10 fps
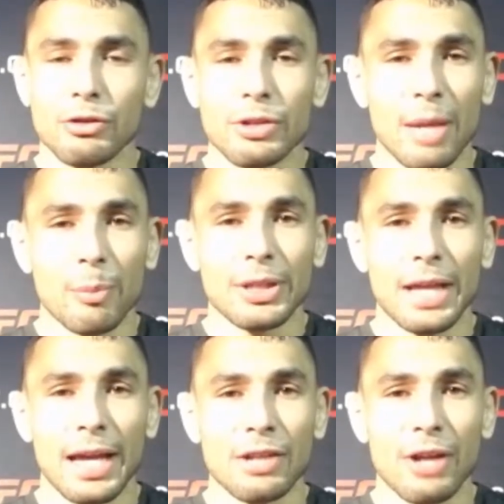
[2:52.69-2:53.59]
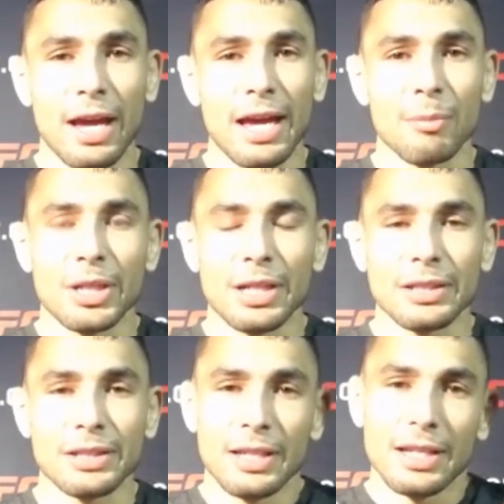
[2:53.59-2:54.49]
You can't put that in your head
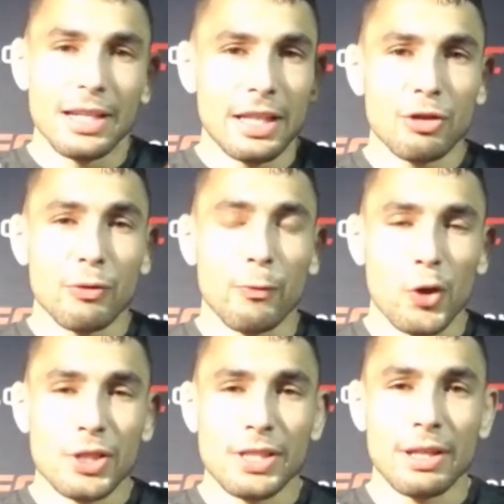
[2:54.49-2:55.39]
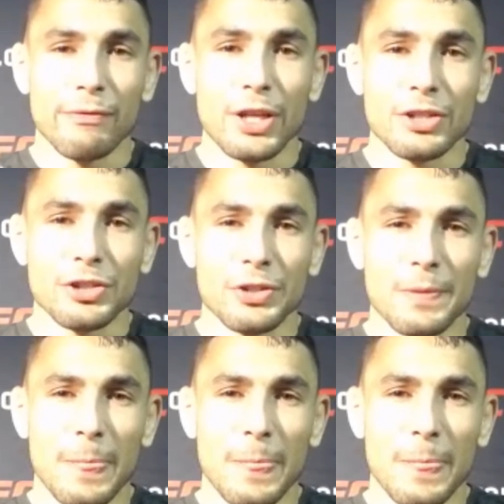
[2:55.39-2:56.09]
because then you're forcing the finish.